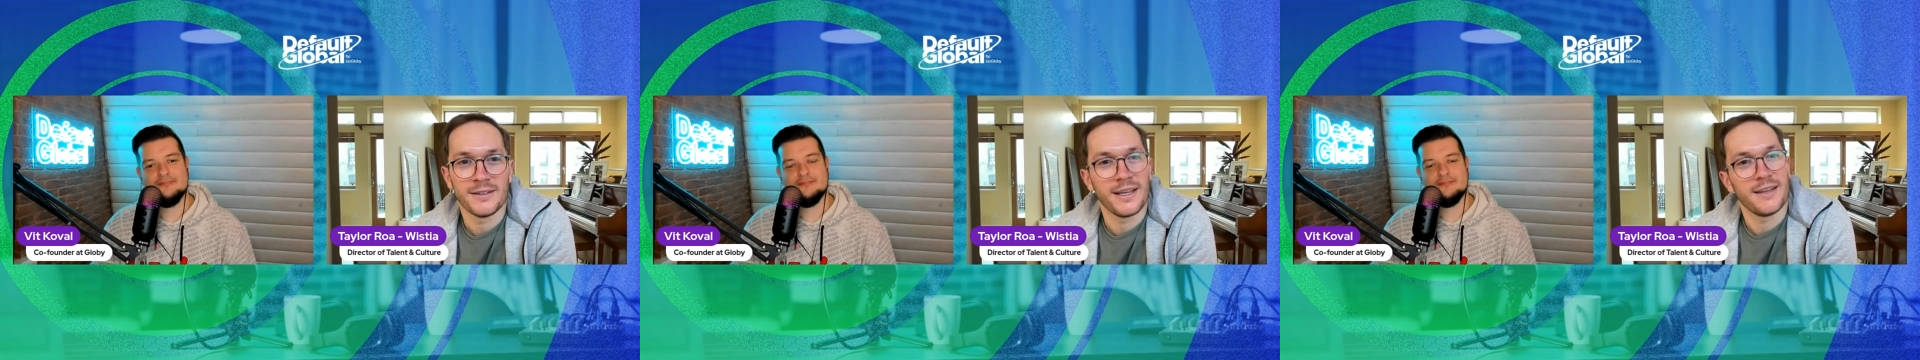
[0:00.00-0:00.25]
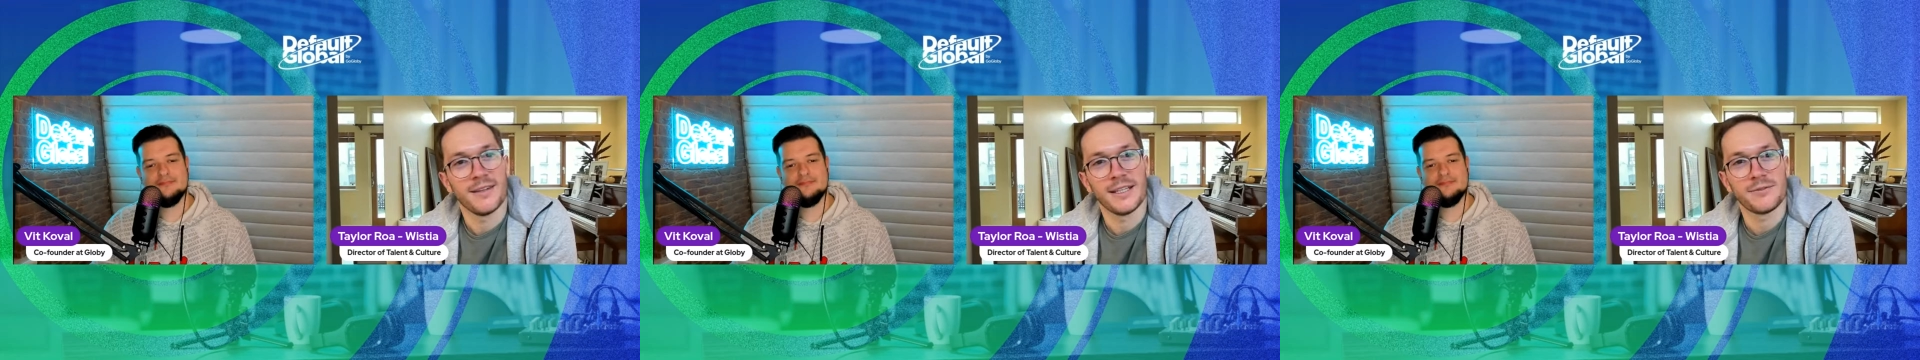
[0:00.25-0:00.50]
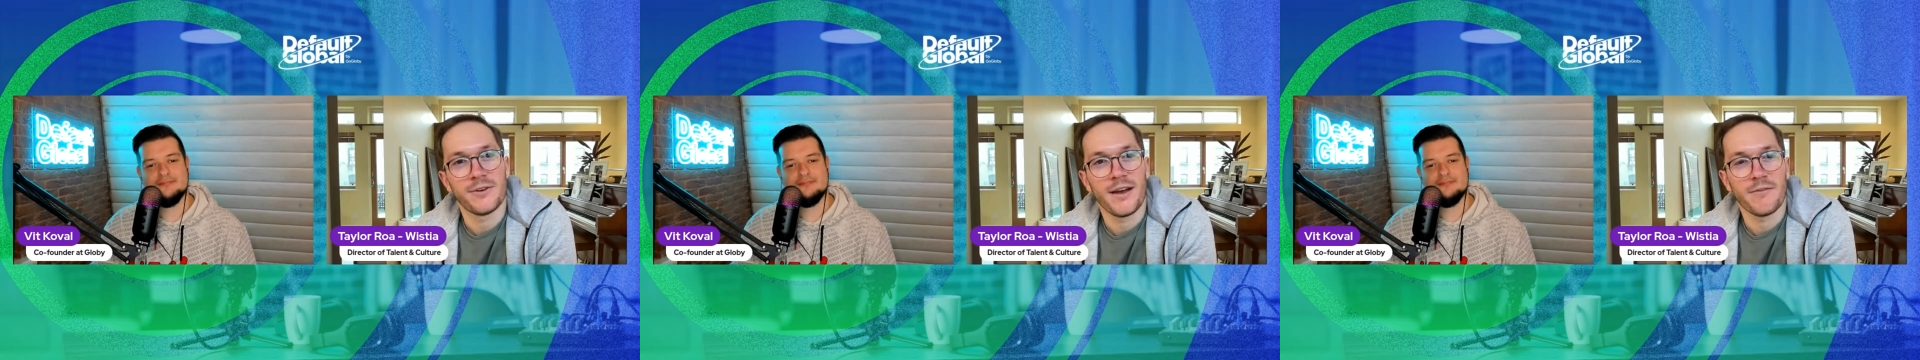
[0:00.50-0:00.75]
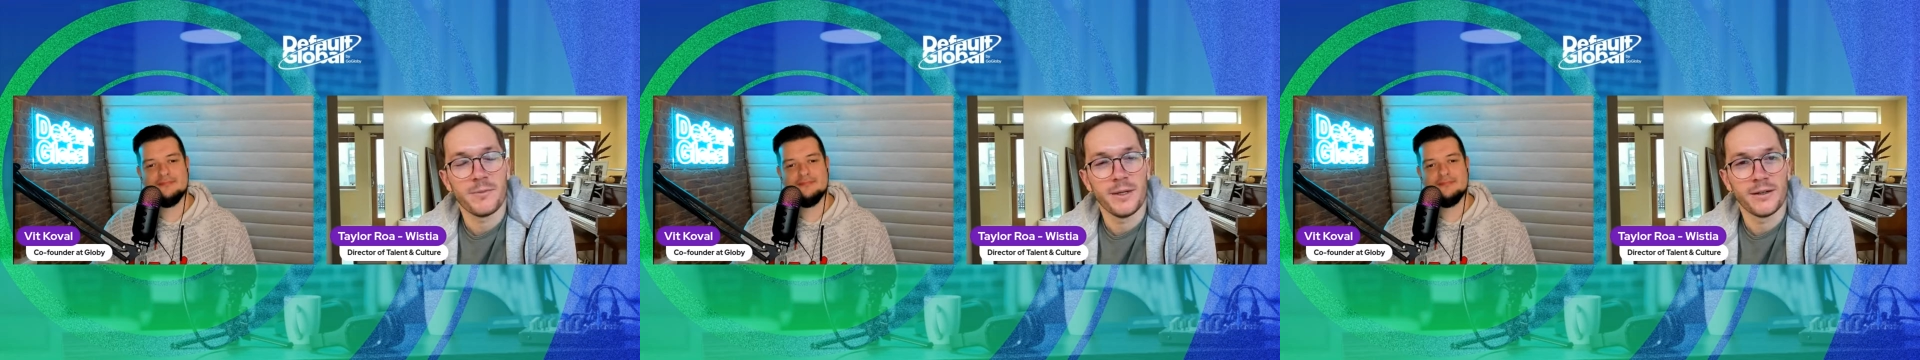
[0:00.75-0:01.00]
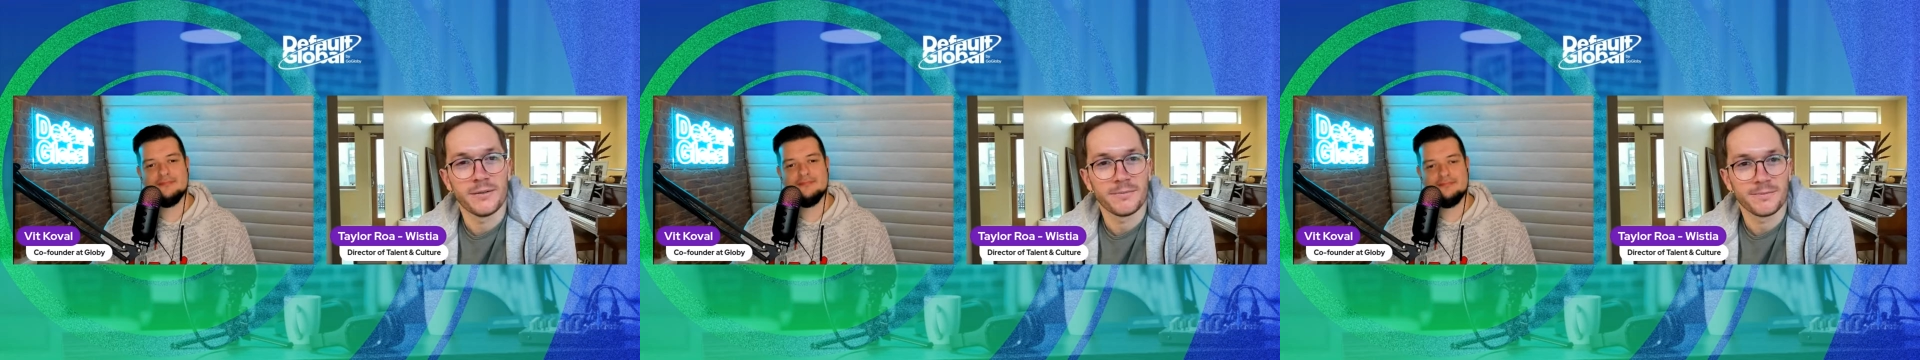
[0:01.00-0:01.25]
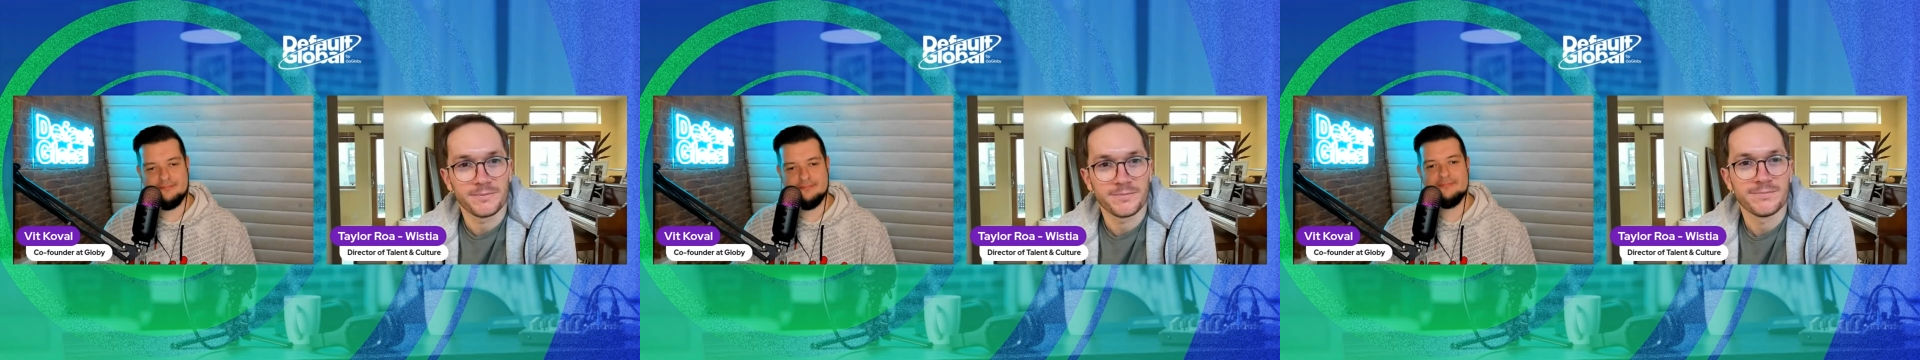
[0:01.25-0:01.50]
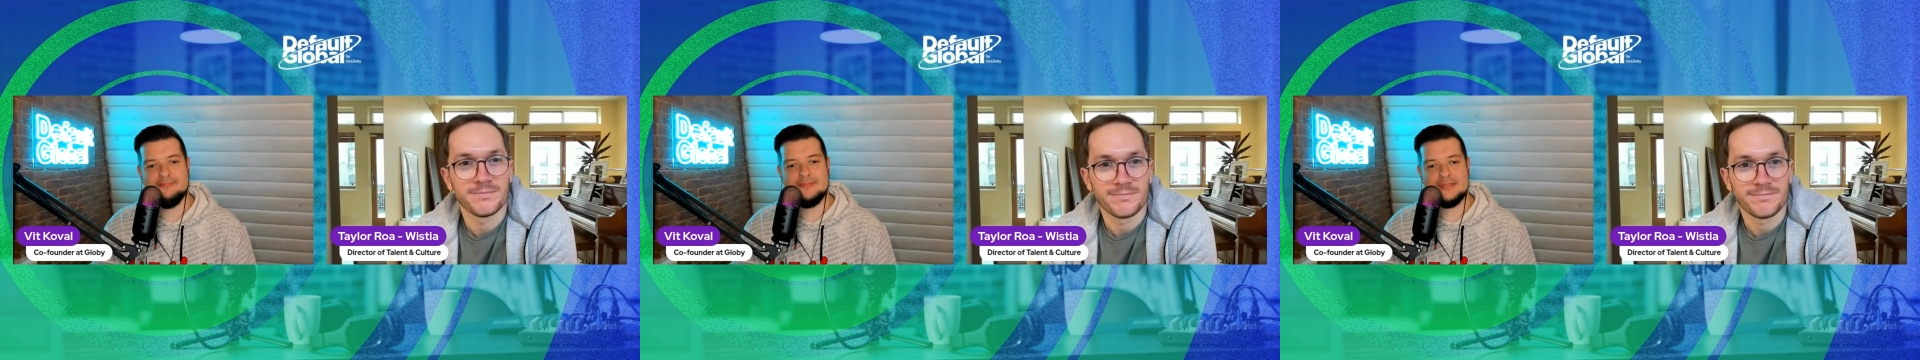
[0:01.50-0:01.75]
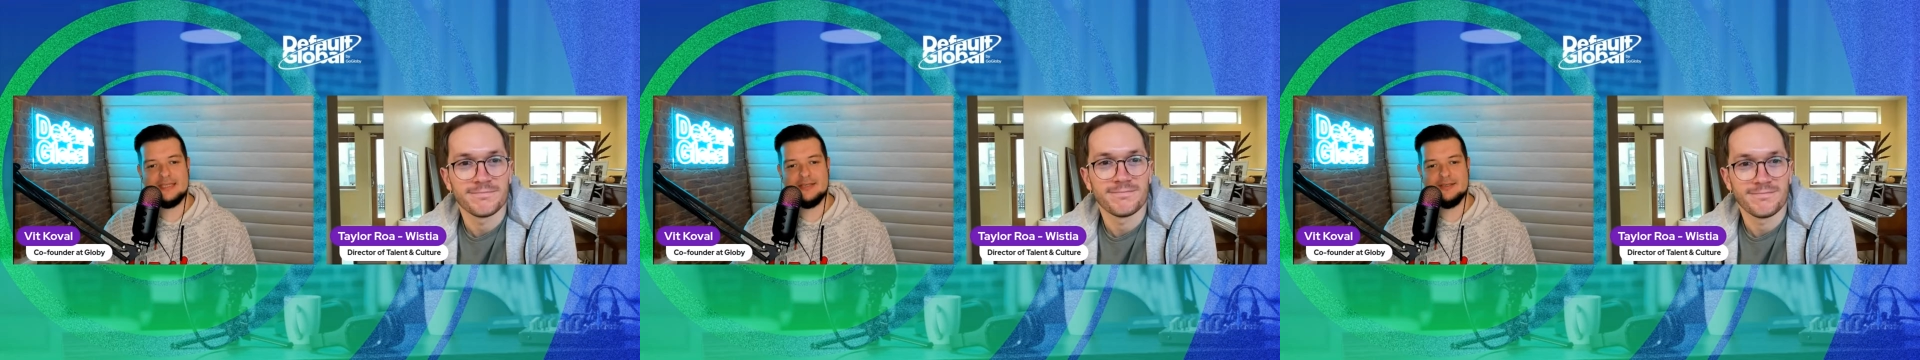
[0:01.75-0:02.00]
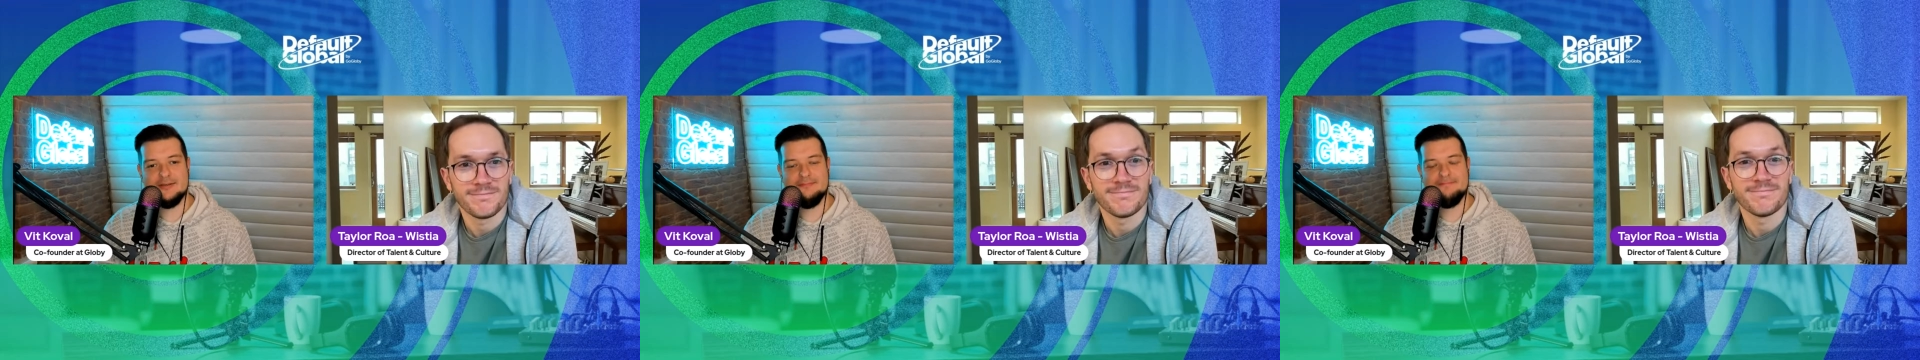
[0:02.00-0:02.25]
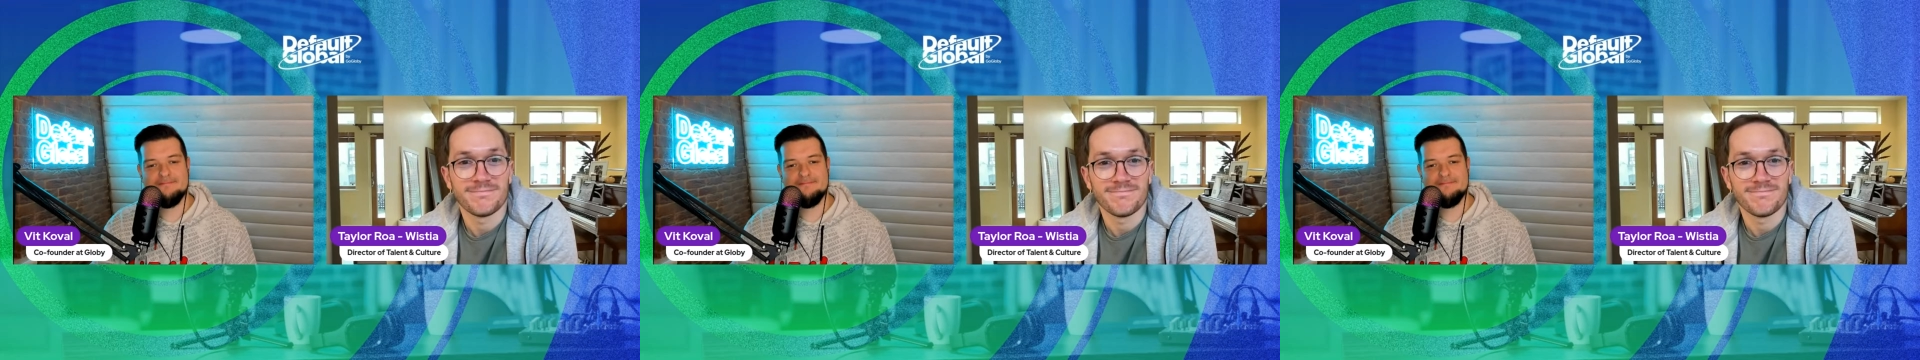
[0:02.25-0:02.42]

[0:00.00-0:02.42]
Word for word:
Speaker 1: again, thanks for having me here. See you soon.